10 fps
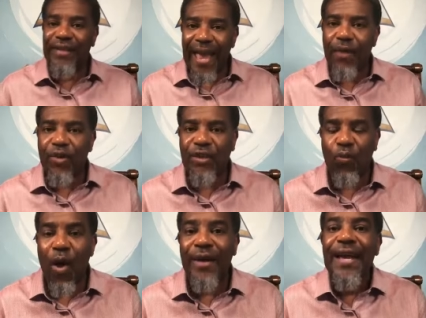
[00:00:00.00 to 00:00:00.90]
So they was
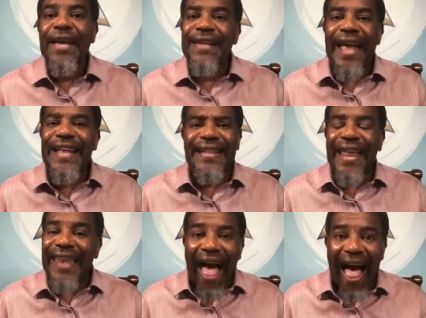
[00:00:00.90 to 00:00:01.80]
the one, they
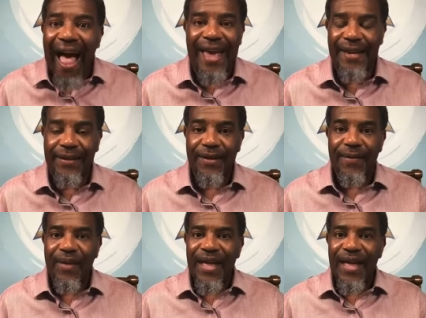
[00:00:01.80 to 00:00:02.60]
lied.